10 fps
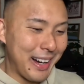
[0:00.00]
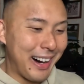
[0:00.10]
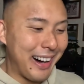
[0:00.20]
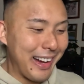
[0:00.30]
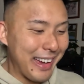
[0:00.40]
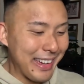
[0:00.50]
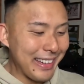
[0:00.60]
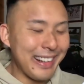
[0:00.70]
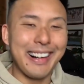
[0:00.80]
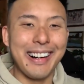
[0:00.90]
I
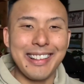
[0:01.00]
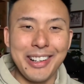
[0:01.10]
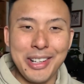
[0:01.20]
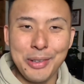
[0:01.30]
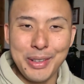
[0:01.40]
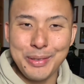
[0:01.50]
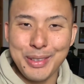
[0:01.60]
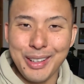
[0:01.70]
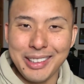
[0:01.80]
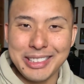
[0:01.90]
don't know if any of
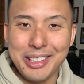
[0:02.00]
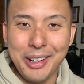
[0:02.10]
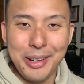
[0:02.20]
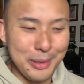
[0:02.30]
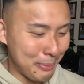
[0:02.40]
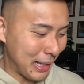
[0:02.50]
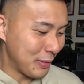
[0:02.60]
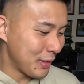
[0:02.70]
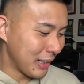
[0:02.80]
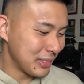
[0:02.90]
you guys know, but
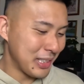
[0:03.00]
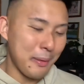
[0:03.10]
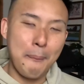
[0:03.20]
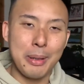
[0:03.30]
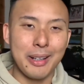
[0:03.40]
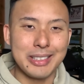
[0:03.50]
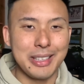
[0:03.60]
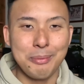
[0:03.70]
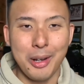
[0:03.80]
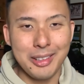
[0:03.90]
if you guys have seen it in person,
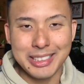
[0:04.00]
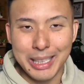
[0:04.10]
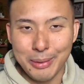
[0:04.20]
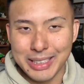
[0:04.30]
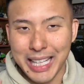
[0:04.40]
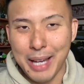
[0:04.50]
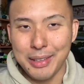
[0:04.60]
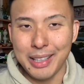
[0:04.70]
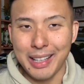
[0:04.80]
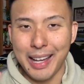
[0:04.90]
I've noticed someone is
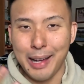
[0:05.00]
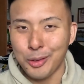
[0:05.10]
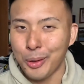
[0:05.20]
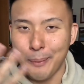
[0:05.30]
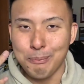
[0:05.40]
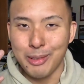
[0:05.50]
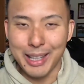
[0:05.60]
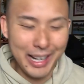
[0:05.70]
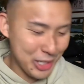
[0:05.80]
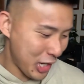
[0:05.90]
having quite a
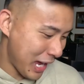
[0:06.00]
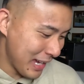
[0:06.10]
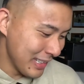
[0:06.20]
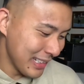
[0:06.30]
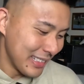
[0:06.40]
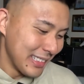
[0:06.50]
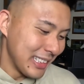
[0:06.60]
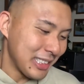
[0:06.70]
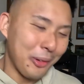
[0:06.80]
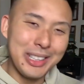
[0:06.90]
large head.
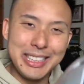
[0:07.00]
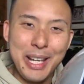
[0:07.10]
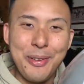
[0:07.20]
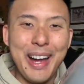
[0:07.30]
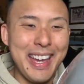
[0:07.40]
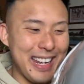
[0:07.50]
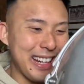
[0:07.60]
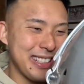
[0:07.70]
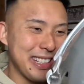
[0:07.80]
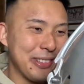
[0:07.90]
So I want to see if my head
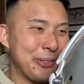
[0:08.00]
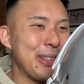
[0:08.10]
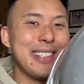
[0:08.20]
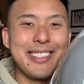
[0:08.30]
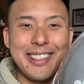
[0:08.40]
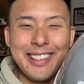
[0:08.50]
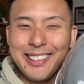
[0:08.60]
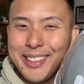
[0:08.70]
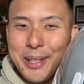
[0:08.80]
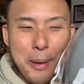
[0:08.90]
actually can fit into this.